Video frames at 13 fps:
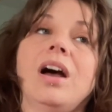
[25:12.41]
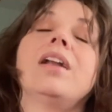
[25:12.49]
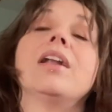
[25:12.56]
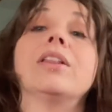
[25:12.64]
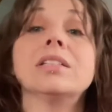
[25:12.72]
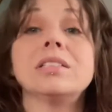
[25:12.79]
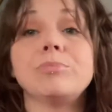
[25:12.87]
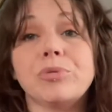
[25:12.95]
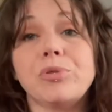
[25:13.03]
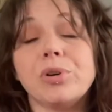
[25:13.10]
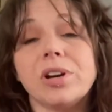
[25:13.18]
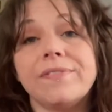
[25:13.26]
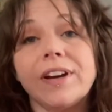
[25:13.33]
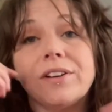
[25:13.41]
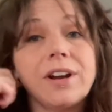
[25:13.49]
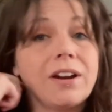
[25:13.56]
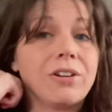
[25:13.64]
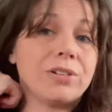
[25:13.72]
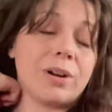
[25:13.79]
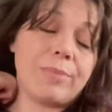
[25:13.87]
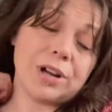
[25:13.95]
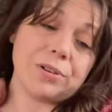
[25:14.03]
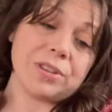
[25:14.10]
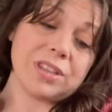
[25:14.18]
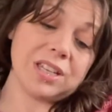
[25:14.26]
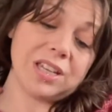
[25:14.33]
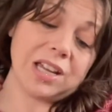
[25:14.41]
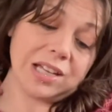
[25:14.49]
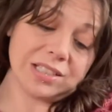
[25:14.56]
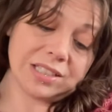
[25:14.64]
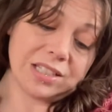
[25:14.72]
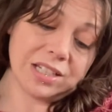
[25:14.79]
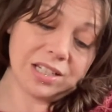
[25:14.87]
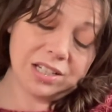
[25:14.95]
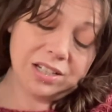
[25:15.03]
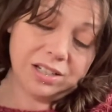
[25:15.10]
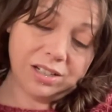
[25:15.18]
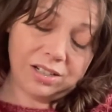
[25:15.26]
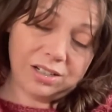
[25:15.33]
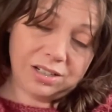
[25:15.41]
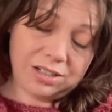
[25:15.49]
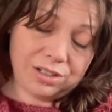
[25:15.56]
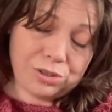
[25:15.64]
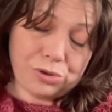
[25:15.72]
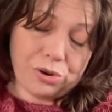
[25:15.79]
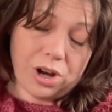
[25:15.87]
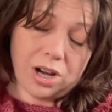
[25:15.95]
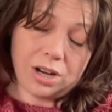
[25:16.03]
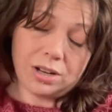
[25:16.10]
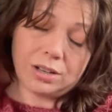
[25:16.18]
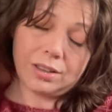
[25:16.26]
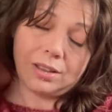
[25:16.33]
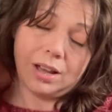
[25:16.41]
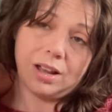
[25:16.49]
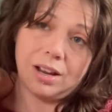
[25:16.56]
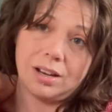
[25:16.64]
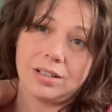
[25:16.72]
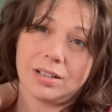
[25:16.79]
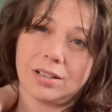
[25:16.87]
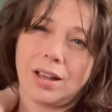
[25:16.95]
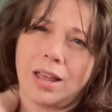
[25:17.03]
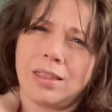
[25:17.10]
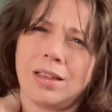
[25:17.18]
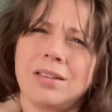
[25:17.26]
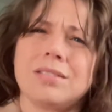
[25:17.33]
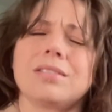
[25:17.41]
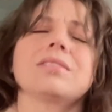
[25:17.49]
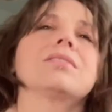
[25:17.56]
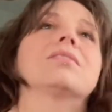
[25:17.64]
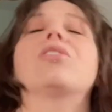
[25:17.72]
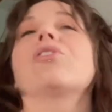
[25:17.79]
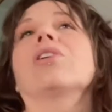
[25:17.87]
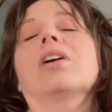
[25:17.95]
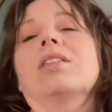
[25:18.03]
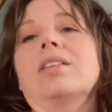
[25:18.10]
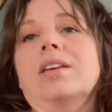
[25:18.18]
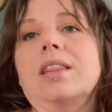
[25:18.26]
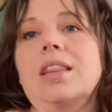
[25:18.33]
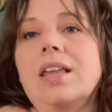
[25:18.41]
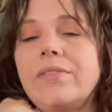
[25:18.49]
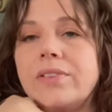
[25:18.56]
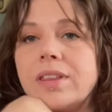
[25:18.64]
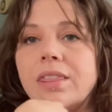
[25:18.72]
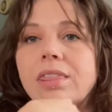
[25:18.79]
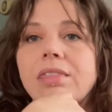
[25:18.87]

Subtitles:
Now, this is before I found out about the Etsy strike that I think is starting on the 11th.